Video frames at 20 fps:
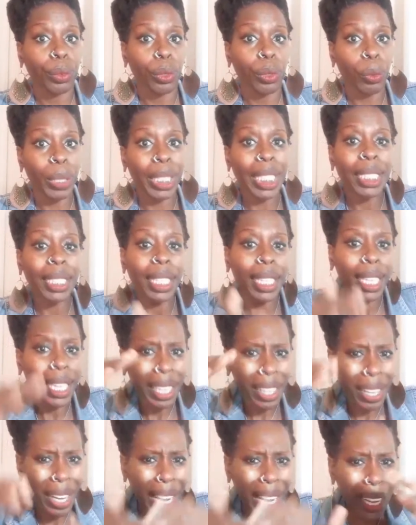We need to
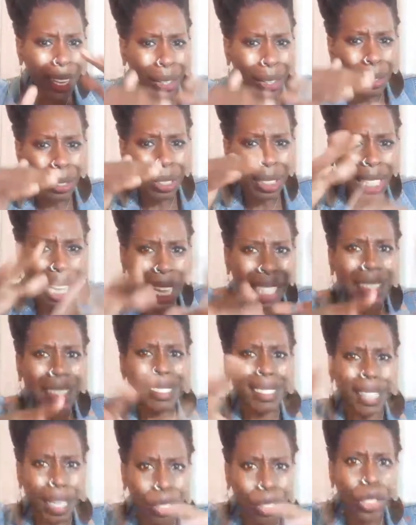hear how
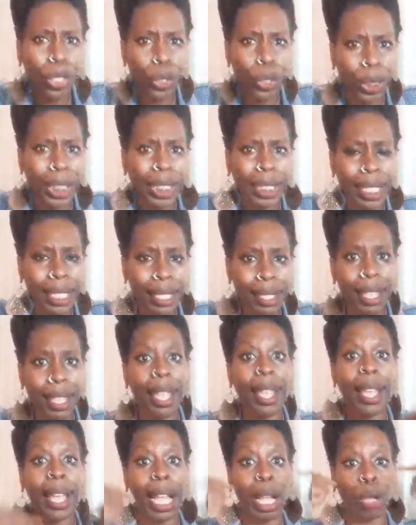nonsensical it
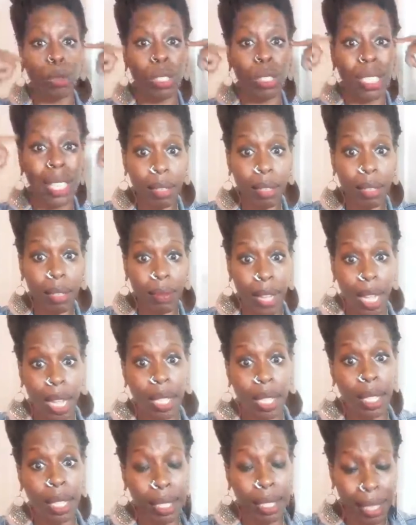is outside
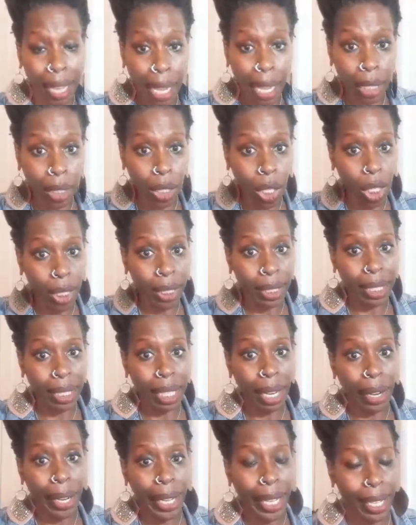of the dialogue
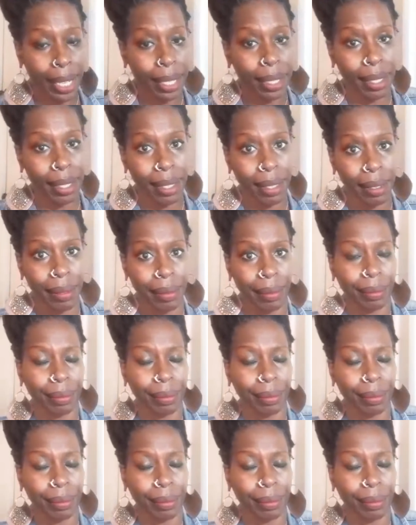in our heads.